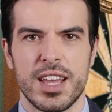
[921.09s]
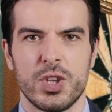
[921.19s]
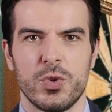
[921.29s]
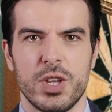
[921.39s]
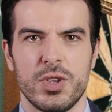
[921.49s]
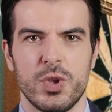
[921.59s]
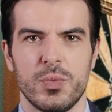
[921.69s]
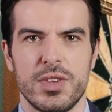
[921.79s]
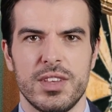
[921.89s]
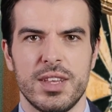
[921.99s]
Adrian
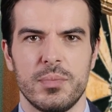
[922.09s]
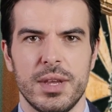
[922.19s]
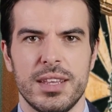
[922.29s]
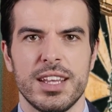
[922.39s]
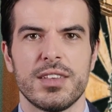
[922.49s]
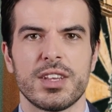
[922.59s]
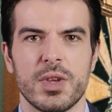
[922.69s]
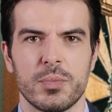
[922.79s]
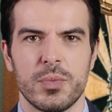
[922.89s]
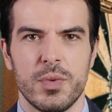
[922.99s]
Lewis in the
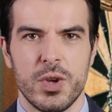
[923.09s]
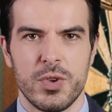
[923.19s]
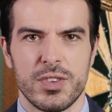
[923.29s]
PDC Premier